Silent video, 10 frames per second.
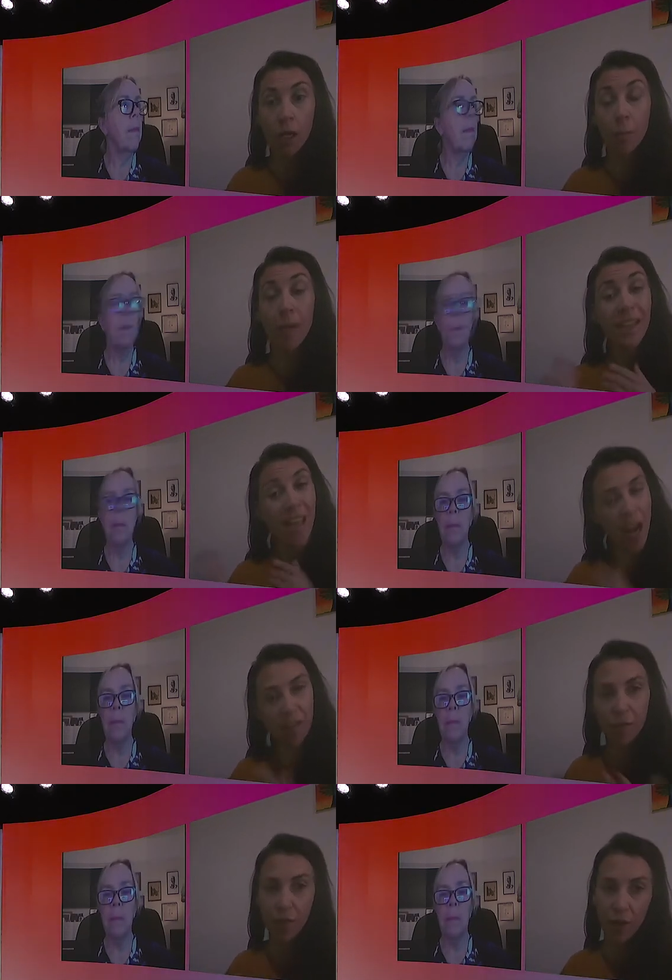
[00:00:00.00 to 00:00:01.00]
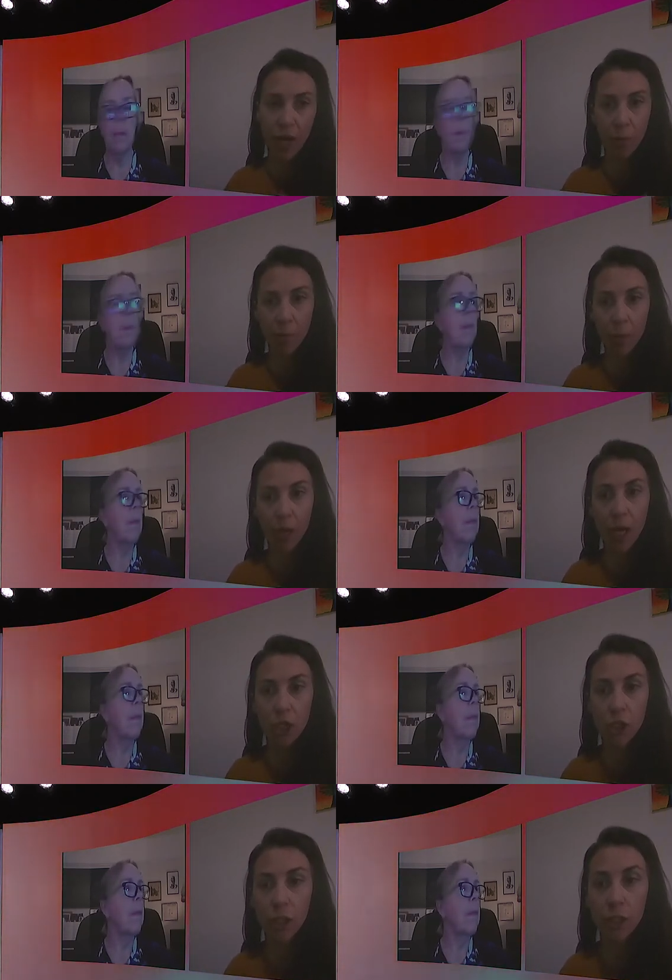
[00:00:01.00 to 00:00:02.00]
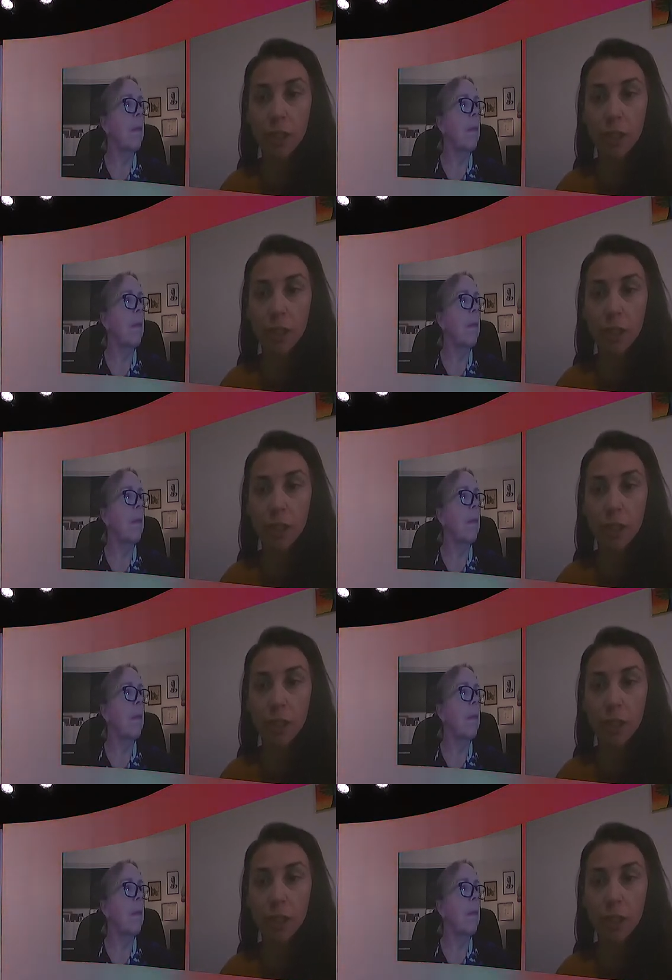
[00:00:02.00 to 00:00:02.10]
but they have a very young population.